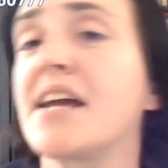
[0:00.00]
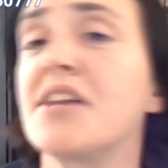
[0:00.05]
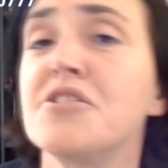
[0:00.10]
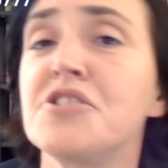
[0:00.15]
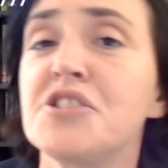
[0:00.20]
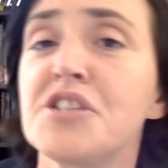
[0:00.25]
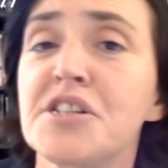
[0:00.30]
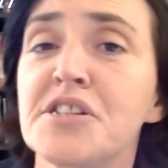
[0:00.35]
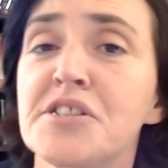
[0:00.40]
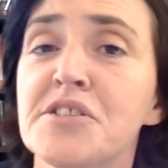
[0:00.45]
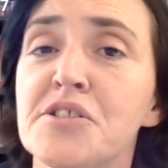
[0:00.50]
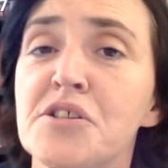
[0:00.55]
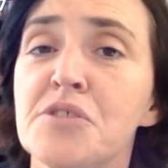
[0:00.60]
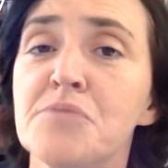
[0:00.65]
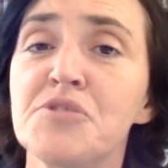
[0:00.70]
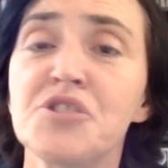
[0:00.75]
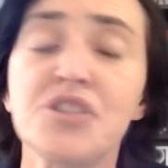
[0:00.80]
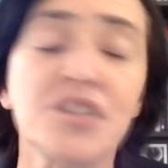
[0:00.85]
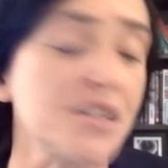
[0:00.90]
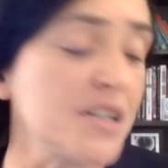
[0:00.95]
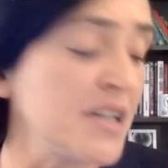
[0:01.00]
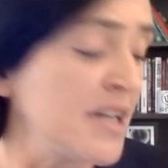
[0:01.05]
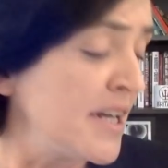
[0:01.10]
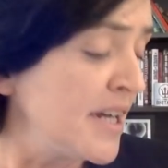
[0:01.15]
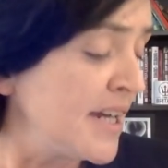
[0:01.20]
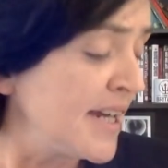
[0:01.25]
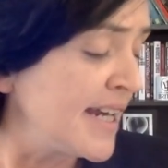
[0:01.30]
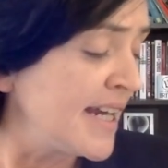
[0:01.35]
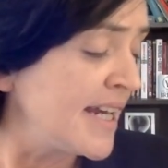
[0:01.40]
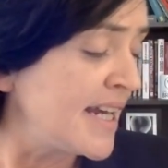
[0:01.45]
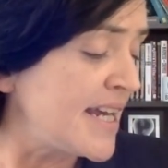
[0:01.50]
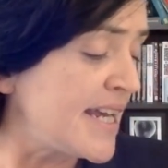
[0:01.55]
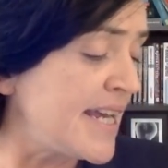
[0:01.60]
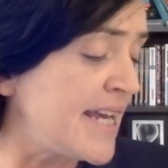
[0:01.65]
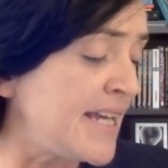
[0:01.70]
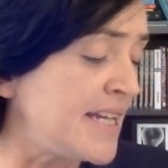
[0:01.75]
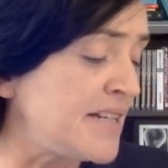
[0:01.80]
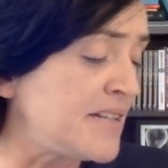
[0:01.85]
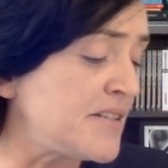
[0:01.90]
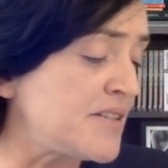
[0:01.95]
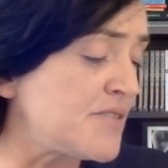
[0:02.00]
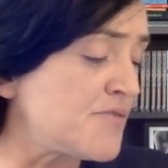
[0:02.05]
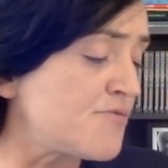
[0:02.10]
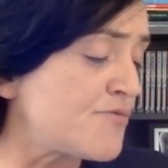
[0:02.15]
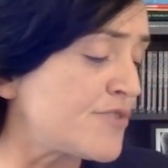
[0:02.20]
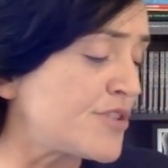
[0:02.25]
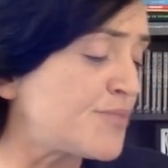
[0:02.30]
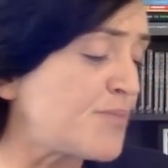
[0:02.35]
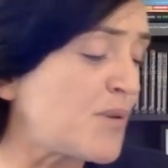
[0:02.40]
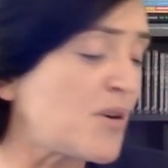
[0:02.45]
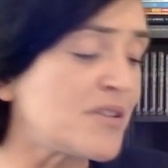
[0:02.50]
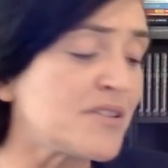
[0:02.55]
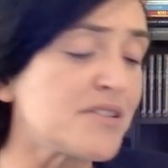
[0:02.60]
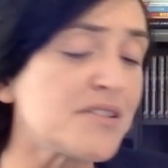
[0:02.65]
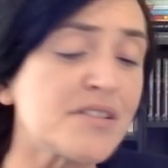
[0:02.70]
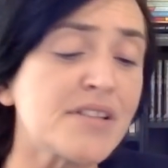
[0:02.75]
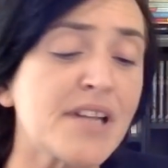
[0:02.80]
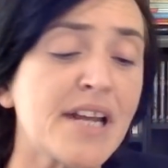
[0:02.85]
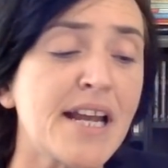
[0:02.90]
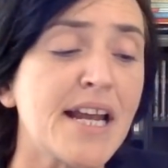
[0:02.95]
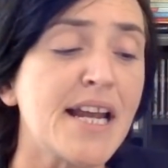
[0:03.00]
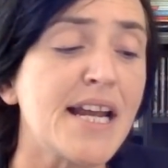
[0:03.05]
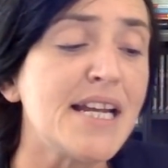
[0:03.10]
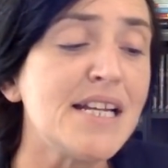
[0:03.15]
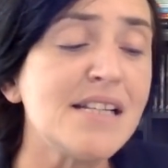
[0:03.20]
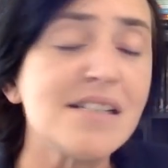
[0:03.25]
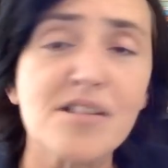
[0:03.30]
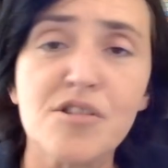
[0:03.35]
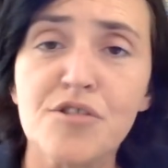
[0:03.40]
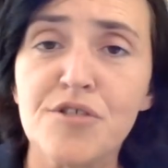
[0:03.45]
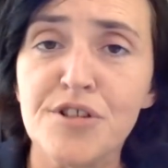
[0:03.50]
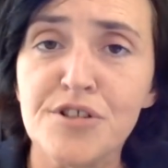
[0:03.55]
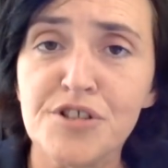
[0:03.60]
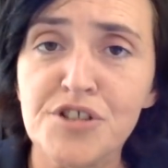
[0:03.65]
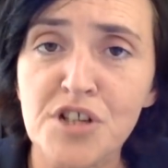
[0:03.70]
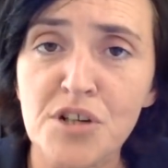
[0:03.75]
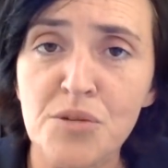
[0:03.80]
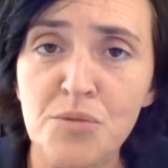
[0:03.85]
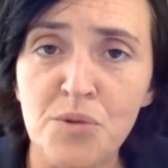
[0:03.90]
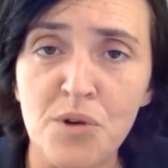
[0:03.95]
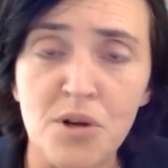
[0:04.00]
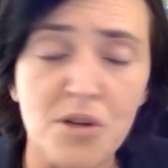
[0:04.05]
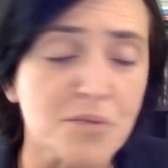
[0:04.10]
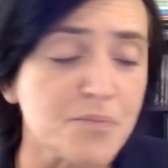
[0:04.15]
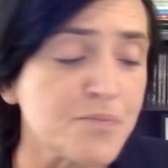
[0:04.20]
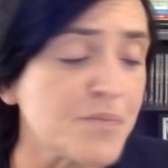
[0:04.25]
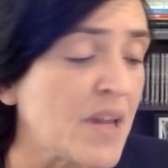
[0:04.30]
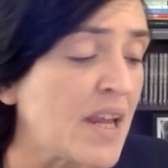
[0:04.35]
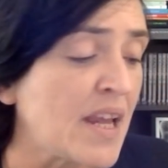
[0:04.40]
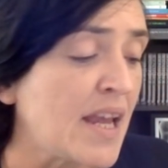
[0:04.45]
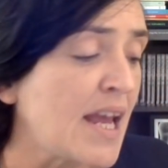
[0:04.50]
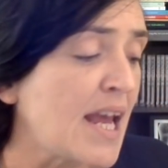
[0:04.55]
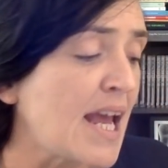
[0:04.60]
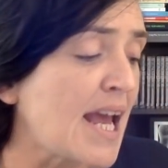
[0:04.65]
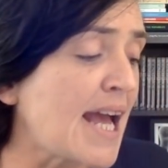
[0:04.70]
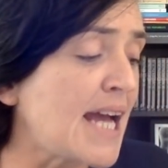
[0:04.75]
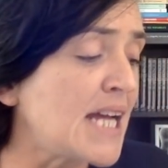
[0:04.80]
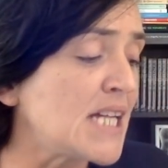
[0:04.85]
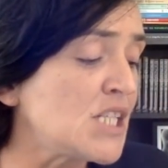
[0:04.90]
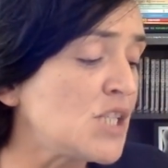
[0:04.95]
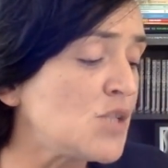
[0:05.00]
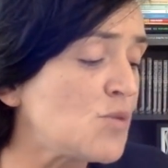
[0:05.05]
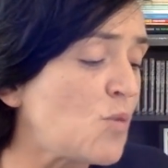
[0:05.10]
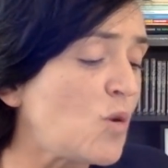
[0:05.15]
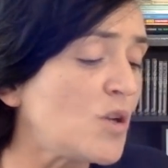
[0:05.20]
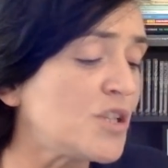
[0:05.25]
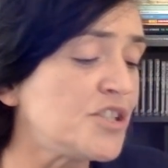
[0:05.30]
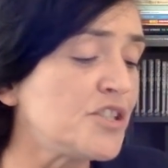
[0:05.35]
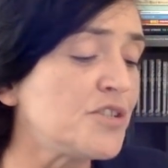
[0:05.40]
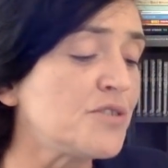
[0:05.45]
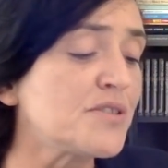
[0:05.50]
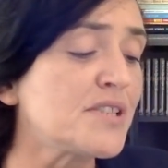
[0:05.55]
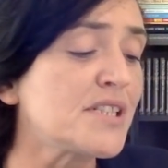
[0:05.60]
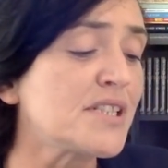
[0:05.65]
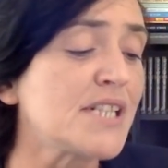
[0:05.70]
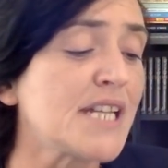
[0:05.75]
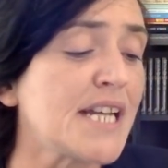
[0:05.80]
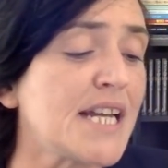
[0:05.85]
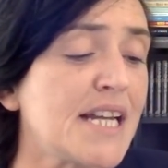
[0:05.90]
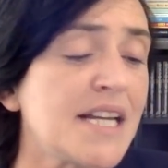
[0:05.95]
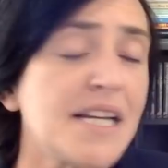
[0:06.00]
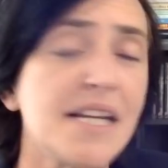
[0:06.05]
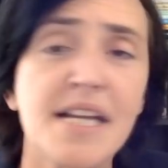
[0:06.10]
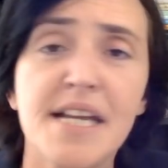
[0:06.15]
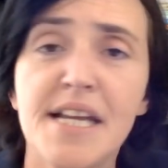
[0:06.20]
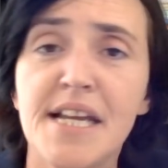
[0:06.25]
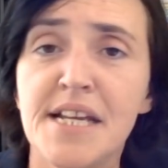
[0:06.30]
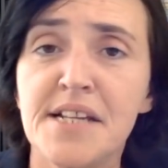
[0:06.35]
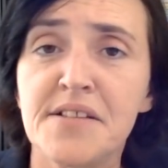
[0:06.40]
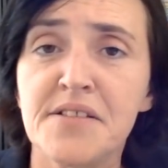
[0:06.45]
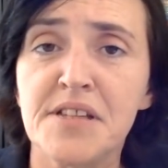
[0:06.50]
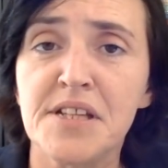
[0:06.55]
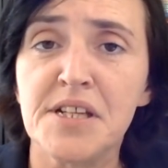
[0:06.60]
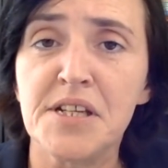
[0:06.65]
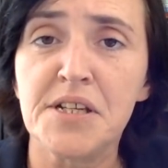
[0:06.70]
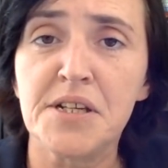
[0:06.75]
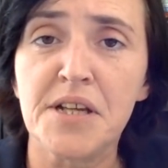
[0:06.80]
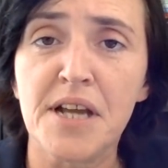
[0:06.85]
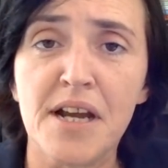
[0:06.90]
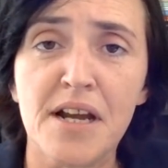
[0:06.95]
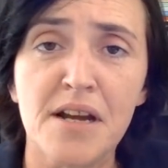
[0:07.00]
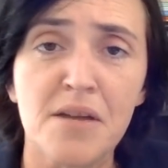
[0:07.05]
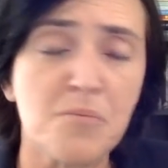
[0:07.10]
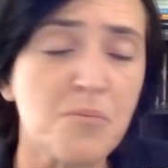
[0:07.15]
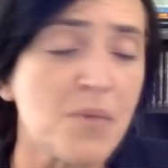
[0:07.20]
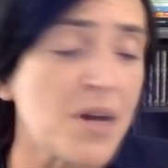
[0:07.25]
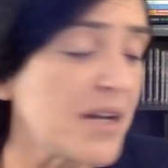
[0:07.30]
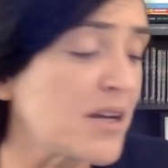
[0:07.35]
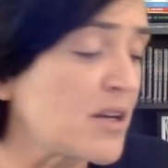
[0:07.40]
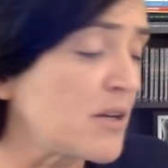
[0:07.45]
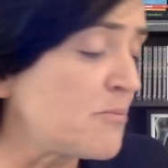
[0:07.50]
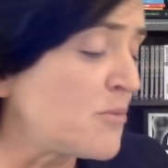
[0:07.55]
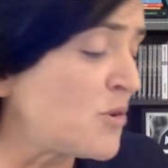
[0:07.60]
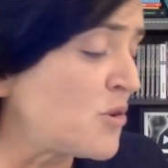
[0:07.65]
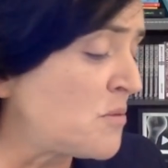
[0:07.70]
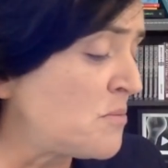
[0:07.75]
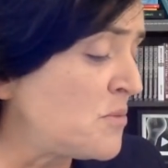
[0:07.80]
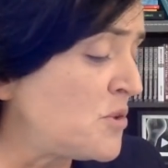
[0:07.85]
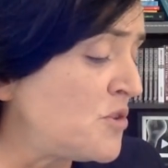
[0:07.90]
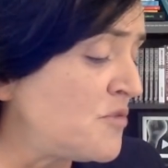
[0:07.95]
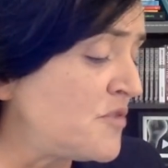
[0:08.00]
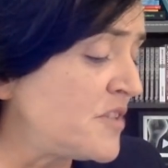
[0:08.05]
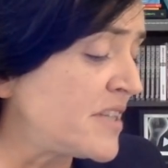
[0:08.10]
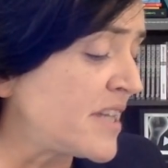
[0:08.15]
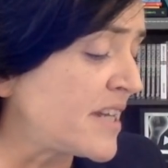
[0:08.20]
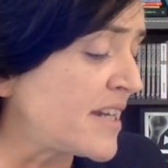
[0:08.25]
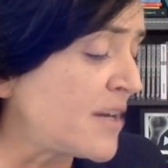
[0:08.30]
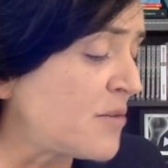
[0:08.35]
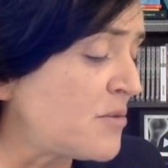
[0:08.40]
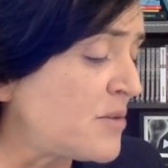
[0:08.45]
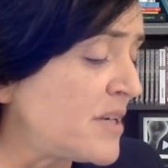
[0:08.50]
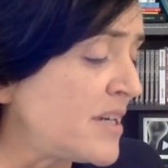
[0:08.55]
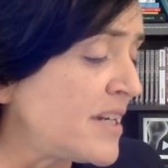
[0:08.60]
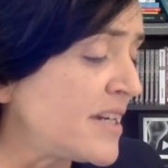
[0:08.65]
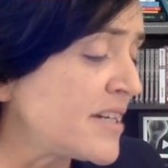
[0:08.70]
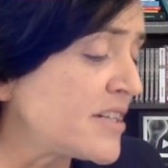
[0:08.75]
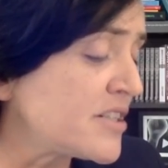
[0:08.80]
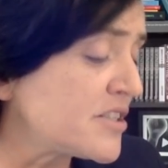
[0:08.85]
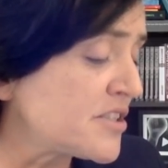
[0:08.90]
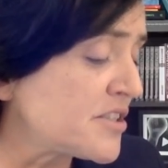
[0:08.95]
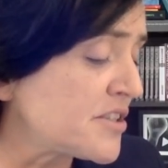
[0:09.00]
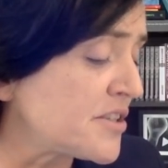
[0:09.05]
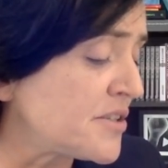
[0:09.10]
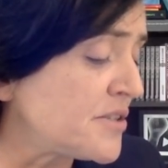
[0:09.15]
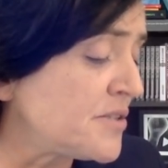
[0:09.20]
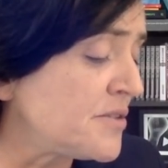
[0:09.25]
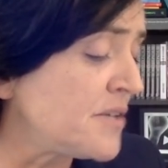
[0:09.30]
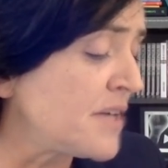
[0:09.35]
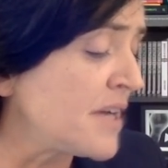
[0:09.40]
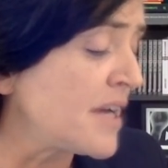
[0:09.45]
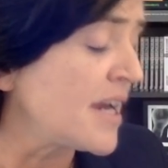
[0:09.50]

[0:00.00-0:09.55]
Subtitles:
energy consumption in response is a crucial one. And what you'll see in the Michael Moore movie that I will link to,